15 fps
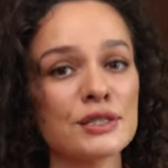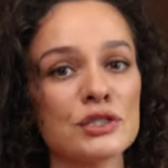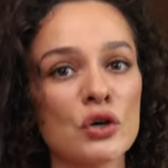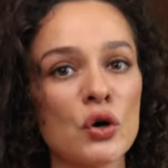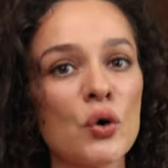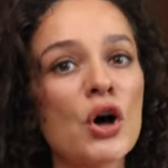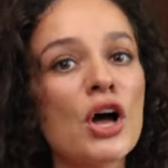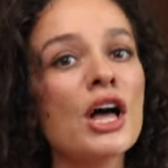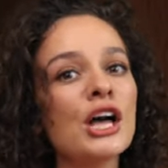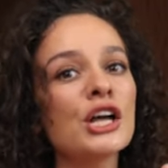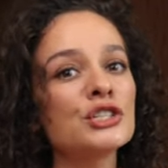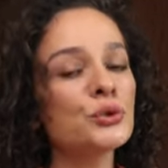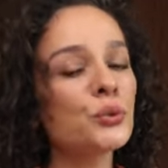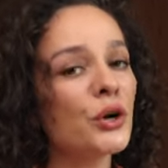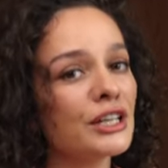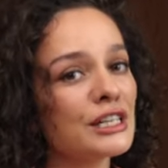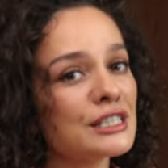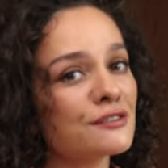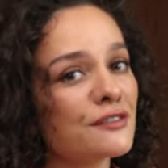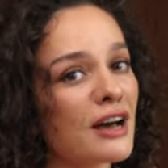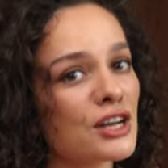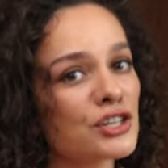So
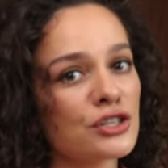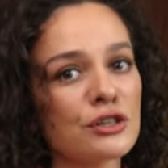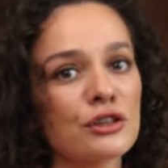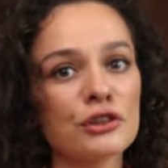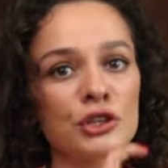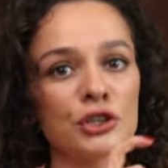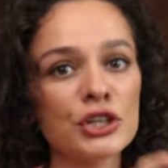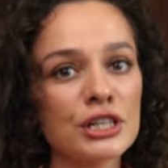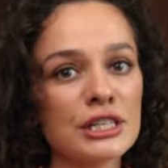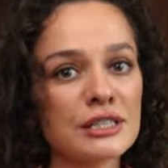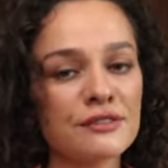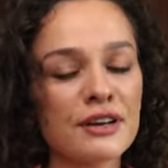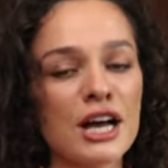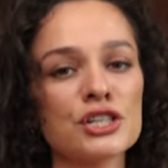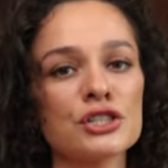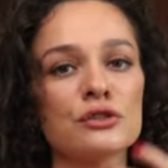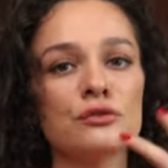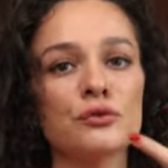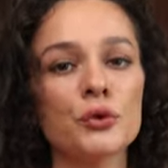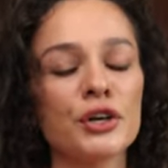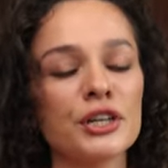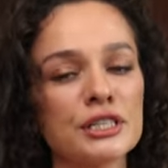20s fashion, 30s fashion,
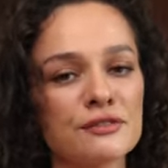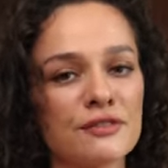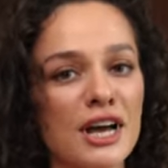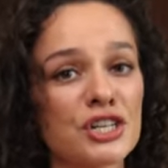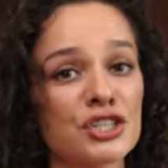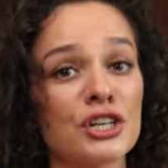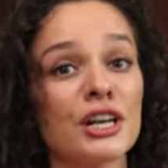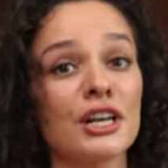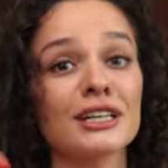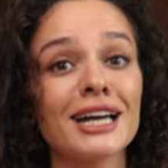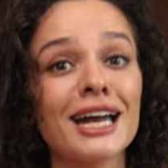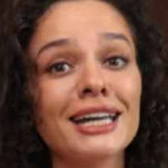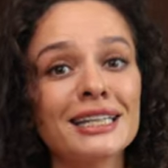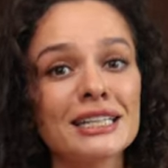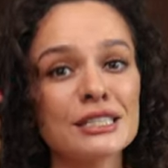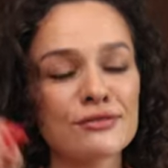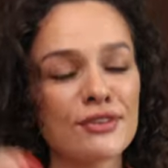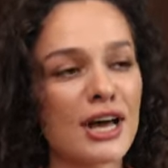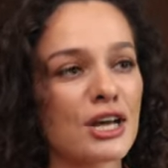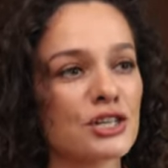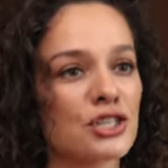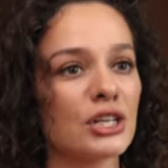40s fashion, 90s
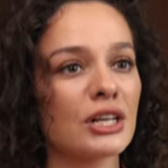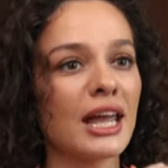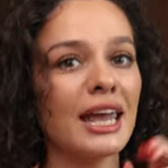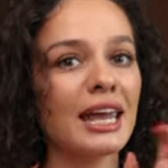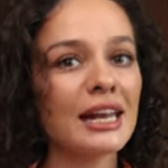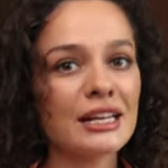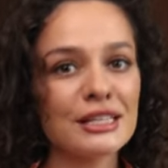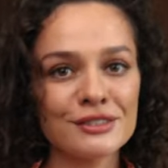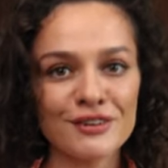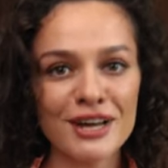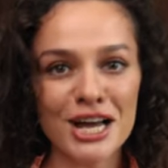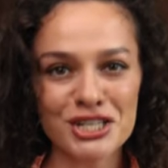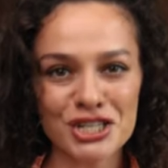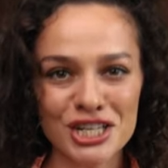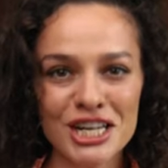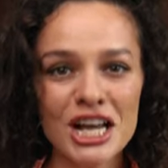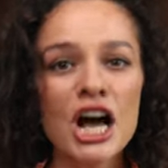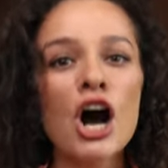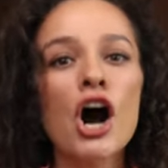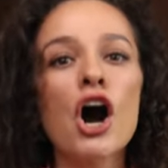fashion, 80s fashion,